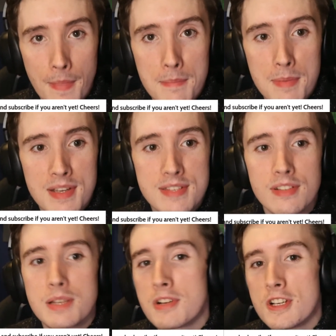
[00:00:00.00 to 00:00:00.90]
Be
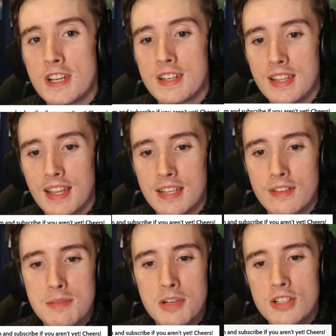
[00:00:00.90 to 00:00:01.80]
massively appreciated. Thank you
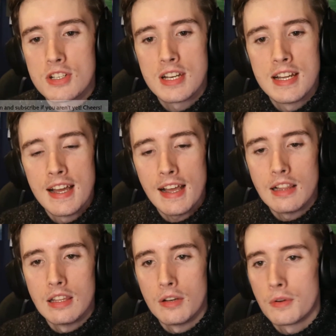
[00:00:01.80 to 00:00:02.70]
very much.
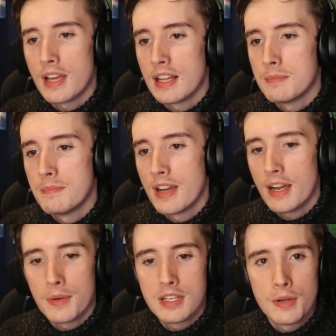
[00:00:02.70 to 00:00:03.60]
Hello, Callum.
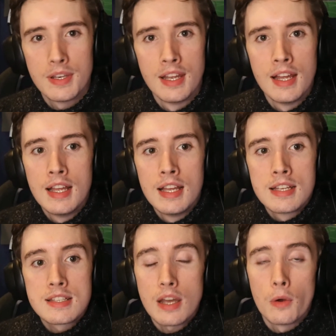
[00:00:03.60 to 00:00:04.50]
How are we doing?
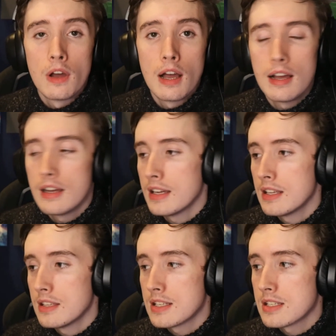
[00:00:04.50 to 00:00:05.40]
So,
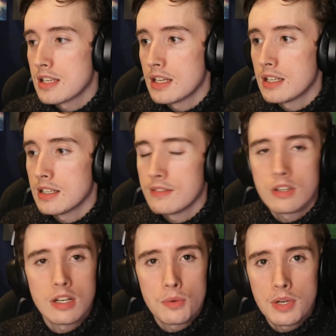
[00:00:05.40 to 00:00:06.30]
in this
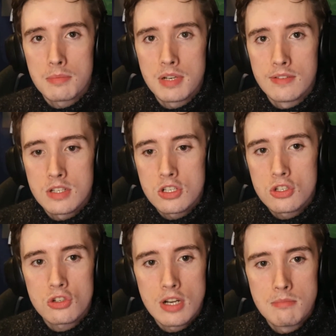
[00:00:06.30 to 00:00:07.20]
very quick bit of a
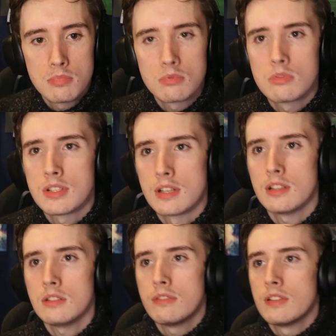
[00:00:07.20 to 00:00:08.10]
stream, there's a
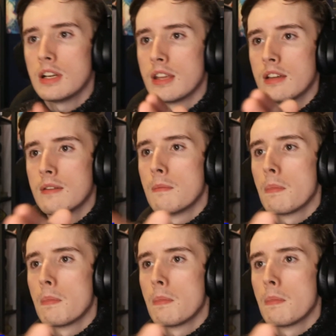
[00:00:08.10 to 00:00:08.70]
little fly there.